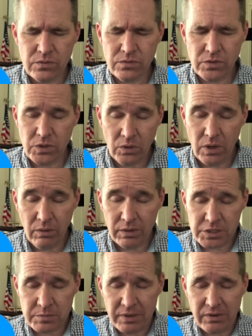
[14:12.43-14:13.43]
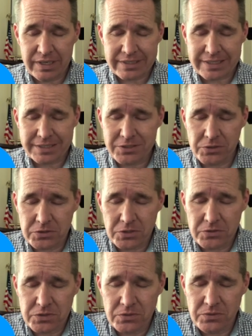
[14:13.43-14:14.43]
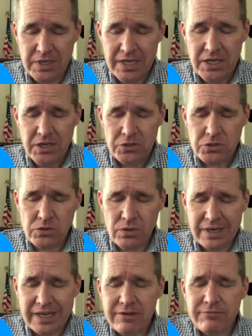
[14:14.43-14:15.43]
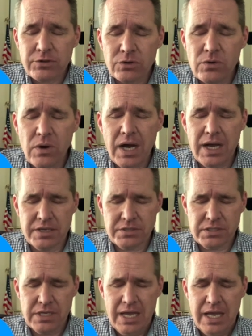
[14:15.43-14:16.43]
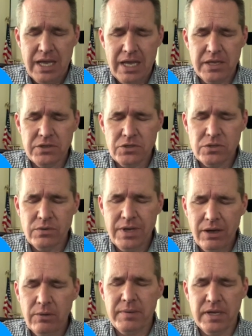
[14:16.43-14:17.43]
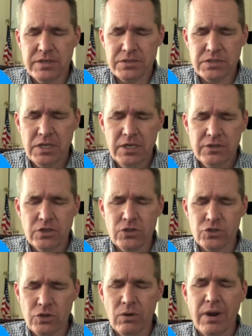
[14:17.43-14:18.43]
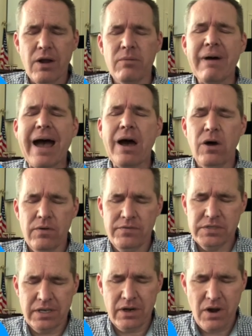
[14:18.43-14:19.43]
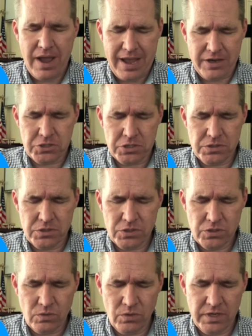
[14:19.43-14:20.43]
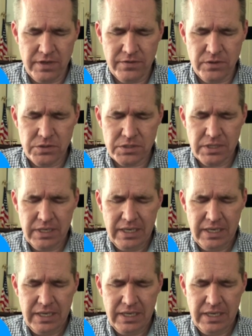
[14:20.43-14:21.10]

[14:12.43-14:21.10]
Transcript: your Holy Spirit, to live through us, and to help us to control our mouths and our actions toward others.